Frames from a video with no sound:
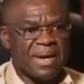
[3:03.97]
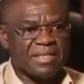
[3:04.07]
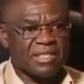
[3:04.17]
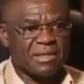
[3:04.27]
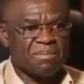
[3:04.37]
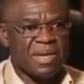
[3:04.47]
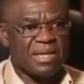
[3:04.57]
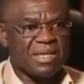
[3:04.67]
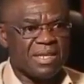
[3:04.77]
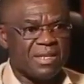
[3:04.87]

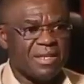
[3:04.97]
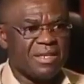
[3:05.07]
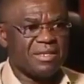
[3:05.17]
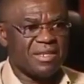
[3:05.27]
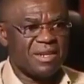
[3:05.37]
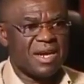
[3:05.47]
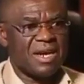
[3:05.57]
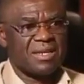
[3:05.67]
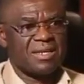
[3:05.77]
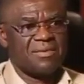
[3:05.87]
participate in this
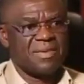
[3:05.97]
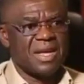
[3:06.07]
charade,